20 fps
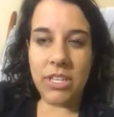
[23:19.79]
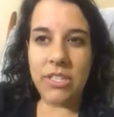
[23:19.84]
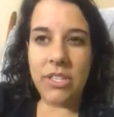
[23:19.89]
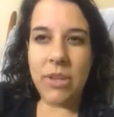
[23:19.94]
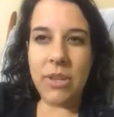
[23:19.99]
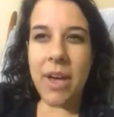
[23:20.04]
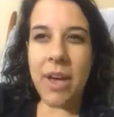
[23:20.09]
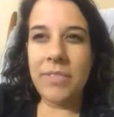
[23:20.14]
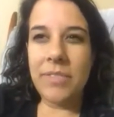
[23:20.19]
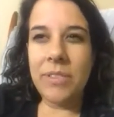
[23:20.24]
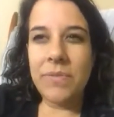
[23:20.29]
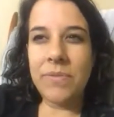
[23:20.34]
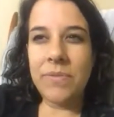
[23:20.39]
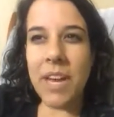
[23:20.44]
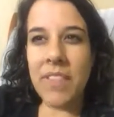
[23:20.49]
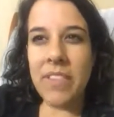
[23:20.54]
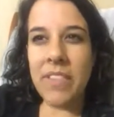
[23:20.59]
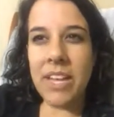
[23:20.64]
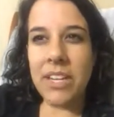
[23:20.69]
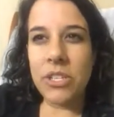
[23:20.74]
So you have to
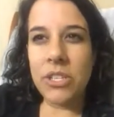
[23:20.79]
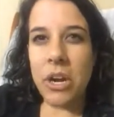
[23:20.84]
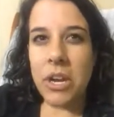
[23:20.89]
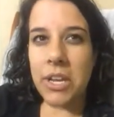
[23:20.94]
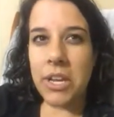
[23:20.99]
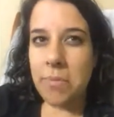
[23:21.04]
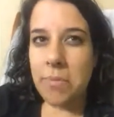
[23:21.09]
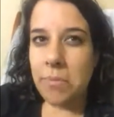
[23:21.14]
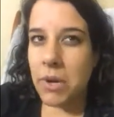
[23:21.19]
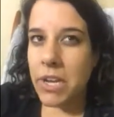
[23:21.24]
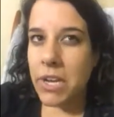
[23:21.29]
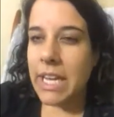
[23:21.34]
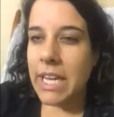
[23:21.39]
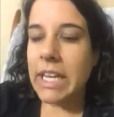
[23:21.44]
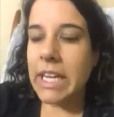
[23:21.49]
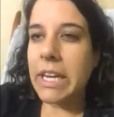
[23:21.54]
find that target market.